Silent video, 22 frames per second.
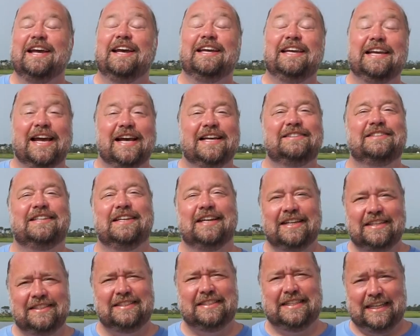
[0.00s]
Yes, it
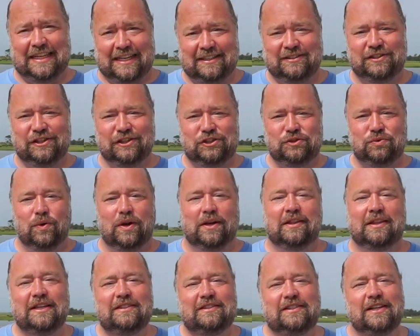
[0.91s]
is the easiest
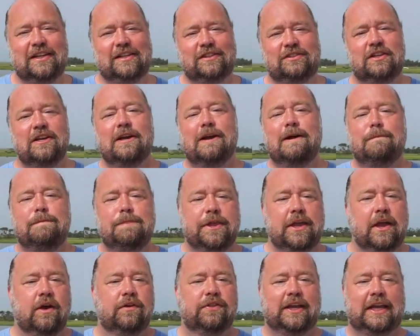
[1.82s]
one. This is,
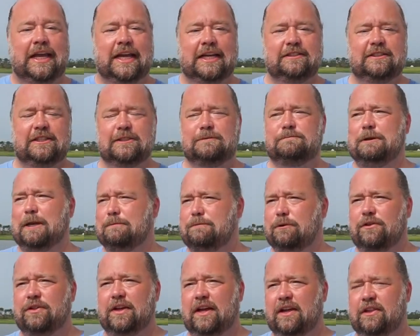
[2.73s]
you know, the easiest
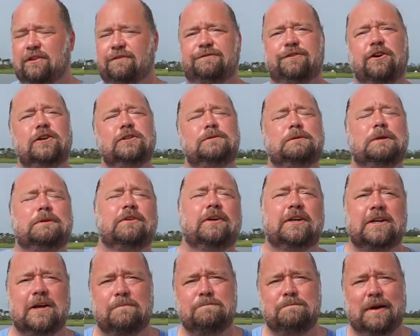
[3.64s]
people that, the first people
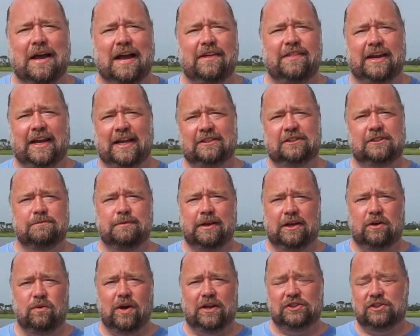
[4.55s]
that come by that answer
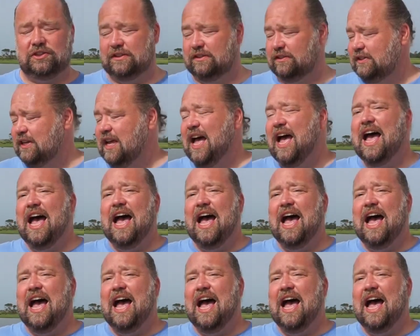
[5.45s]
my questions.